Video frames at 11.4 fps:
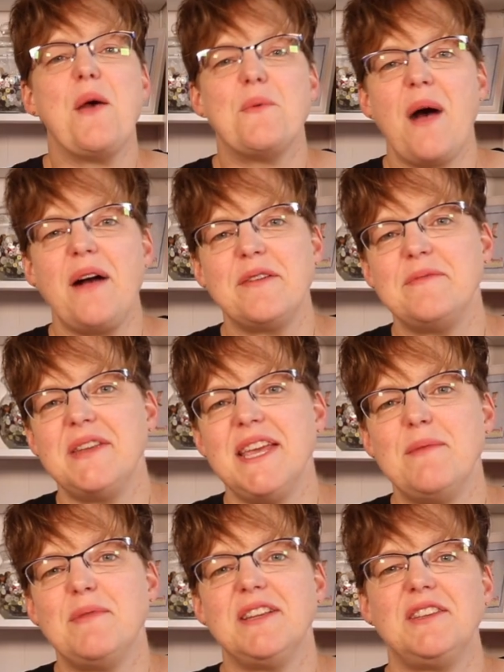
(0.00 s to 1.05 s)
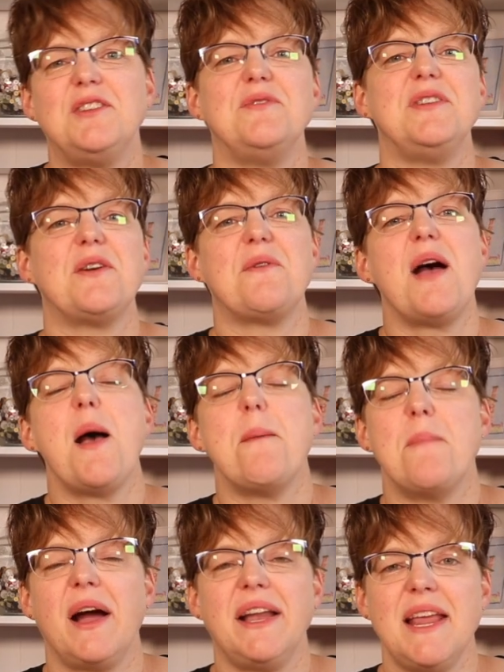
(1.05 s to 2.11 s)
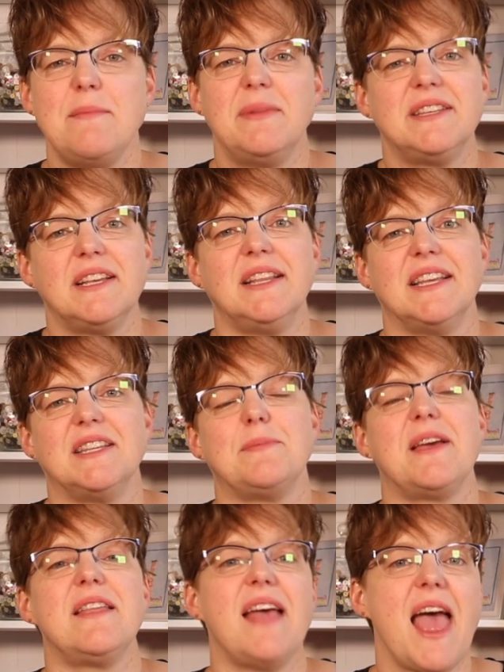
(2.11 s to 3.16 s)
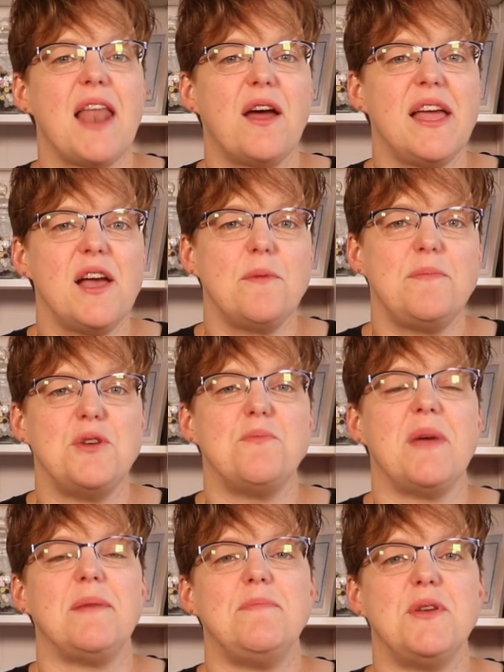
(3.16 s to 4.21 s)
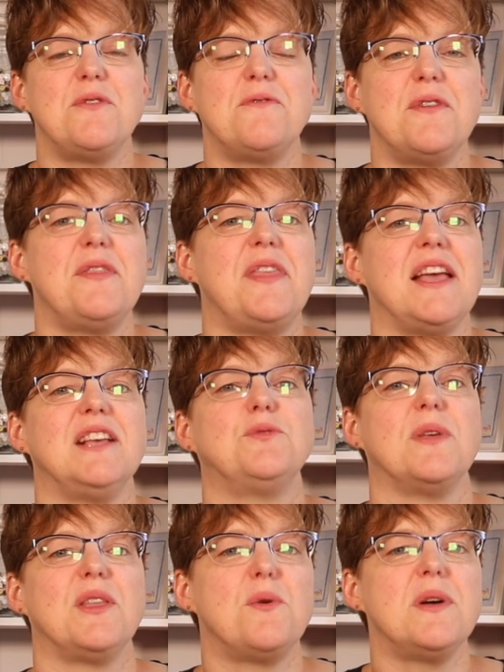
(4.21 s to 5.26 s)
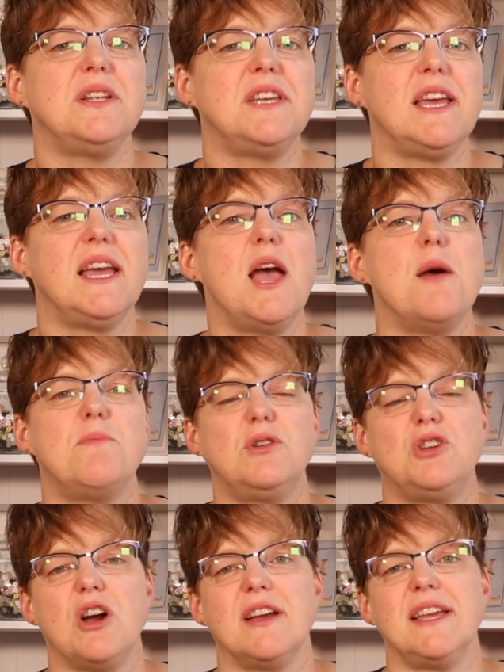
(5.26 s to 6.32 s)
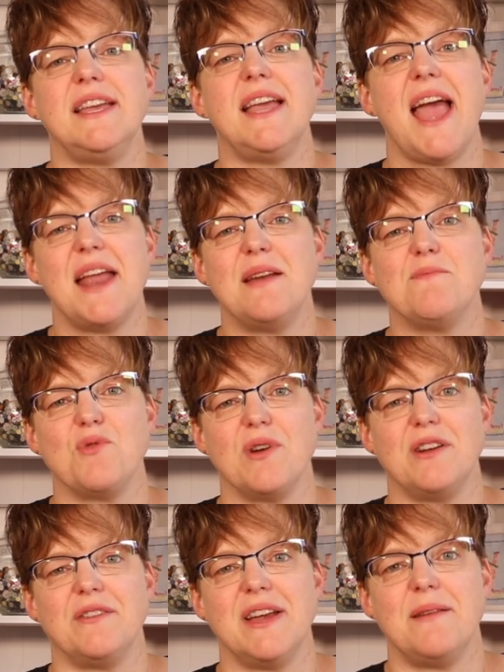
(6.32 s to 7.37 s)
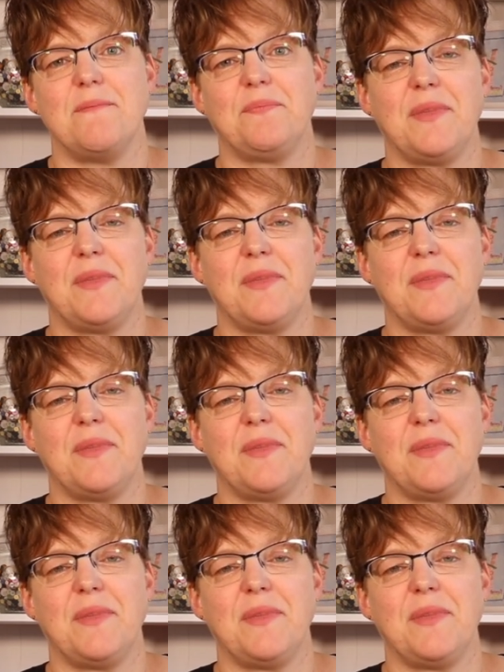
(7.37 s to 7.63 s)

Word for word: Welcome to Epida Studio. My name is Elizabeth, and I help you make beautiful things with quilting, pojagi, and embroidery.